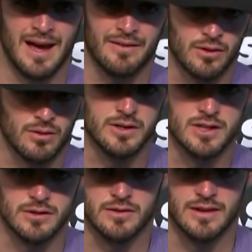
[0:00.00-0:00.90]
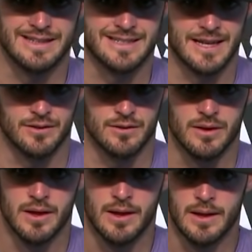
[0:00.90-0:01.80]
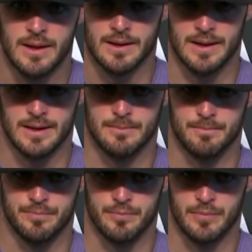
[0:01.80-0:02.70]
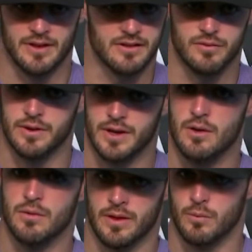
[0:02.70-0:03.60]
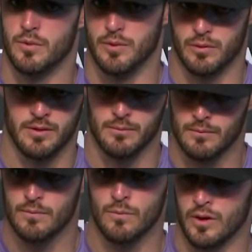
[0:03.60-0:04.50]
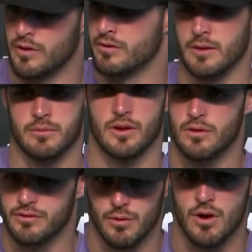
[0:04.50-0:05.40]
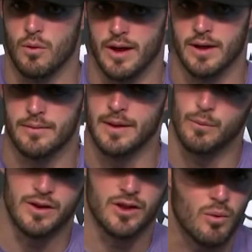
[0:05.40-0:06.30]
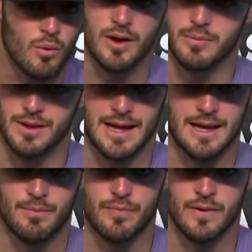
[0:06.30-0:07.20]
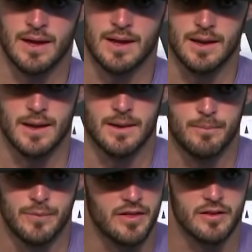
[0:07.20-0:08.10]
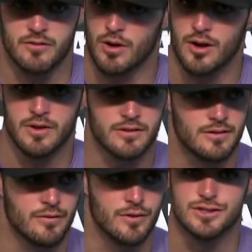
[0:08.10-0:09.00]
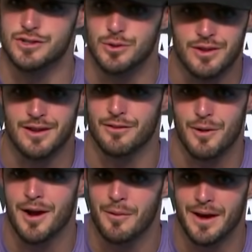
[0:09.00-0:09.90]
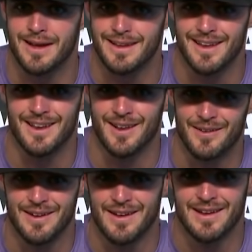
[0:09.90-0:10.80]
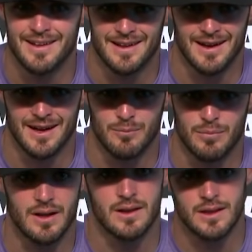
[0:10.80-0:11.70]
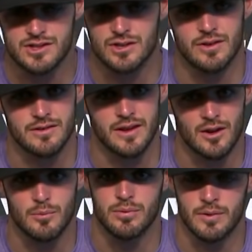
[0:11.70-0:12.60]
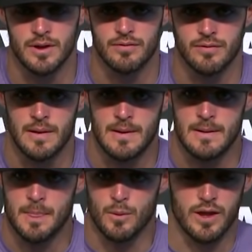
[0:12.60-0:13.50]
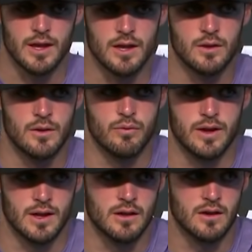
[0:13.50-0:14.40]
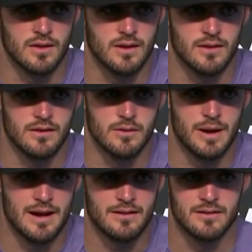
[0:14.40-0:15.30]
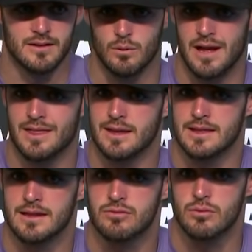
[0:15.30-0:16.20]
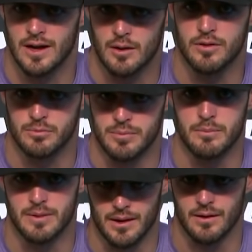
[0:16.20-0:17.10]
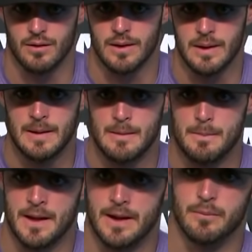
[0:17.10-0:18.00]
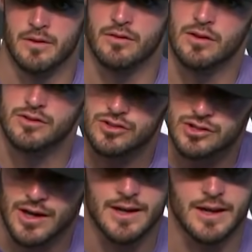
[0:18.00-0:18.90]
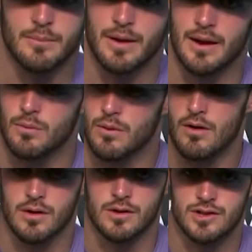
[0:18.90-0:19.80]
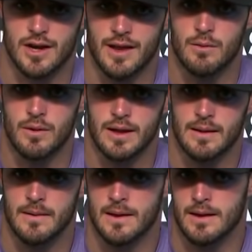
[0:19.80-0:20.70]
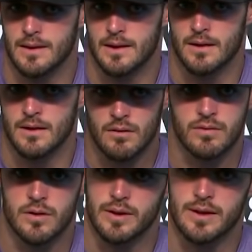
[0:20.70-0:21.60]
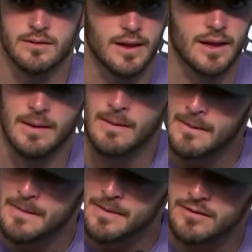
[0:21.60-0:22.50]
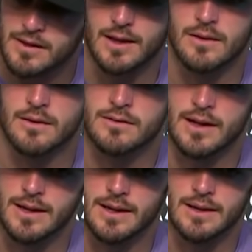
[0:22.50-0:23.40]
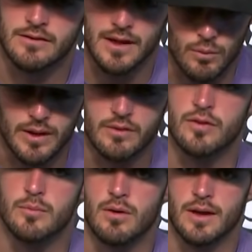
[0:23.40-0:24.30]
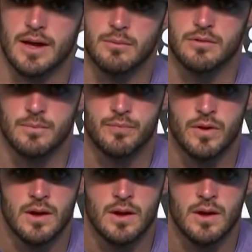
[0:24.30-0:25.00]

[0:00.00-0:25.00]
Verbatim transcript: have to hold each other to that standard. Um, because if we don't, then we'll be one, one of those teams that goes the wrong way, and we don't want to be that. And uh, nothing's promised if you just do things the right way, you know. Uh, but it sure does help if we can if we can look at things in the past and say, well, I think this will help us be better. Um, as long as you're trying to get better, we're all going to try that way, and uh, hopefully we can stay stay stay uh, stay winning football games and